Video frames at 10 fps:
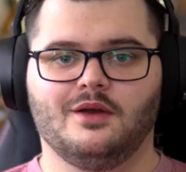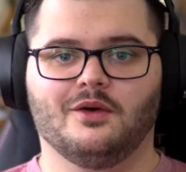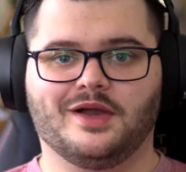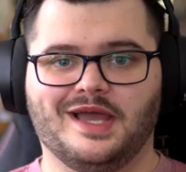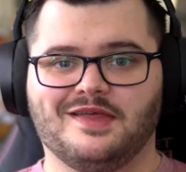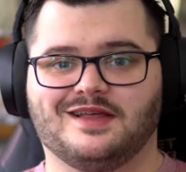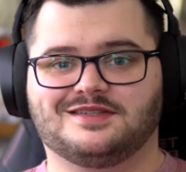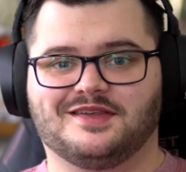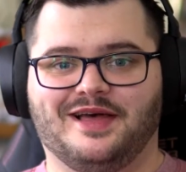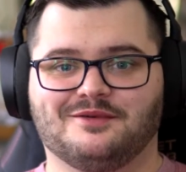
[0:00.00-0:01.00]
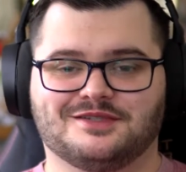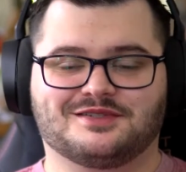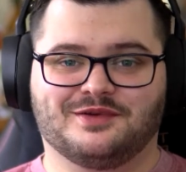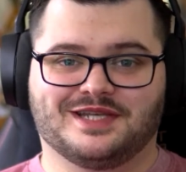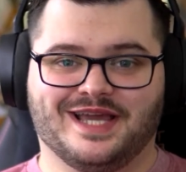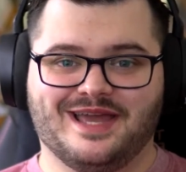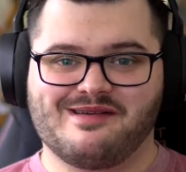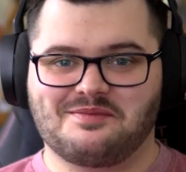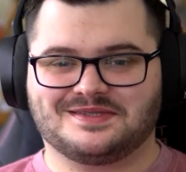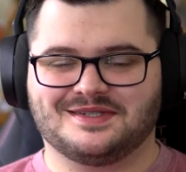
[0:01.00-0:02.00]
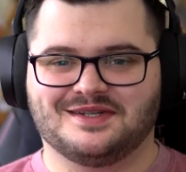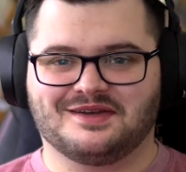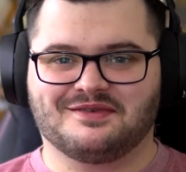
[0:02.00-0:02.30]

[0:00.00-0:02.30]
Okay then, so that was Squid Game episode